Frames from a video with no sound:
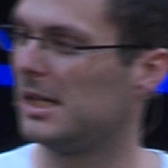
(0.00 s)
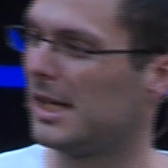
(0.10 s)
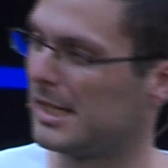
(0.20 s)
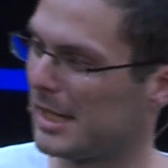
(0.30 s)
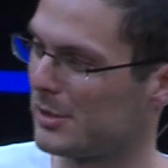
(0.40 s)

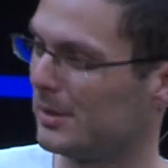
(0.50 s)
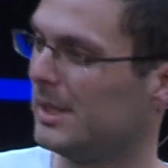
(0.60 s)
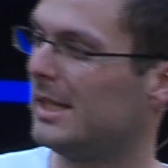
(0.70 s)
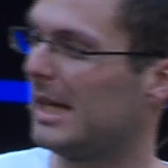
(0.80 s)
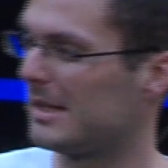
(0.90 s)
And
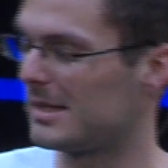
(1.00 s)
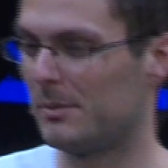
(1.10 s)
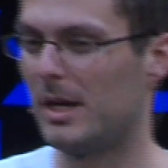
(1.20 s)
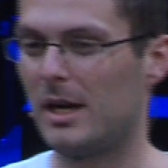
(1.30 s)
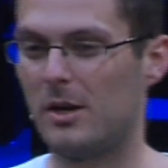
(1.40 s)
actually,
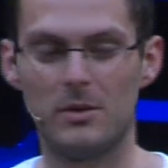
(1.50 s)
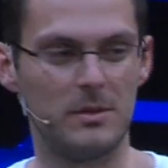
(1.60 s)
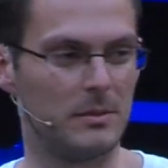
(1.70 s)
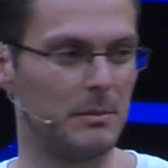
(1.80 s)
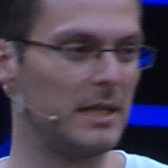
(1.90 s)
somehow,
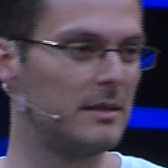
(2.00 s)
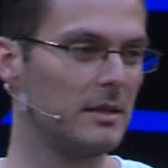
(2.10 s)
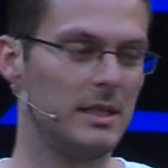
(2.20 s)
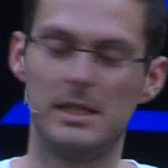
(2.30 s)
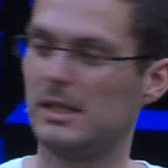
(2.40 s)

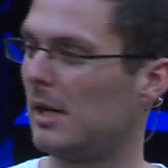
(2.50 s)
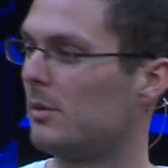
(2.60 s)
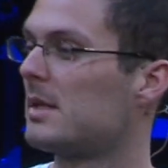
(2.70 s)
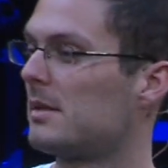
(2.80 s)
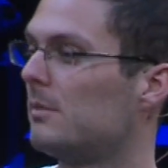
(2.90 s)
mentally, I
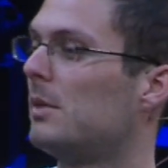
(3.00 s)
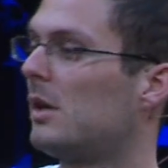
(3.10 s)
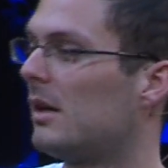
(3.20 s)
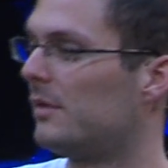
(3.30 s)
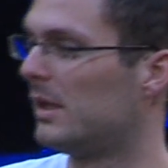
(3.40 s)
was
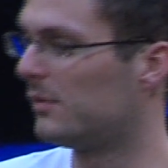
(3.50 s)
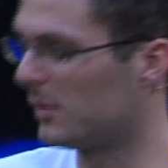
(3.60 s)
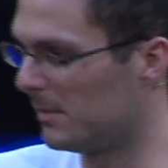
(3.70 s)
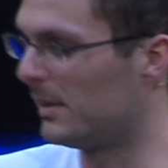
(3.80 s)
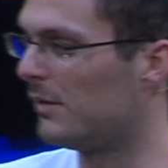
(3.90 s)
recovering
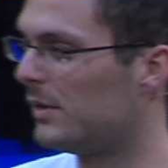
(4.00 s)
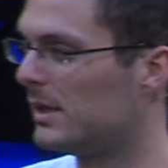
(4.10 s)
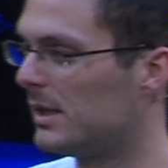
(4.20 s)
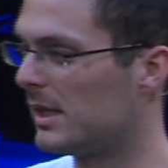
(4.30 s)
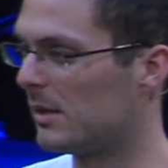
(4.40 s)
from
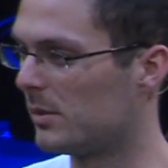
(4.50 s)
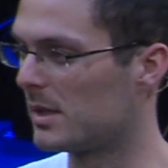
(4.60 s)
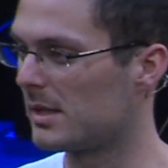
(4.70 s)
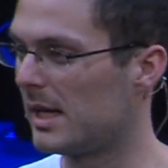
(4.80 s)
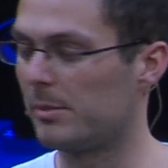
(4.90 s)
everything that
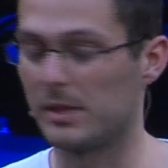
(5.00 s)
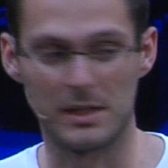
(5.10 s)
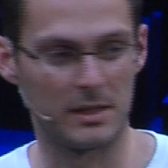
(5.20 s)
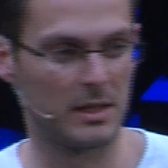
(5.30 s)
was happening.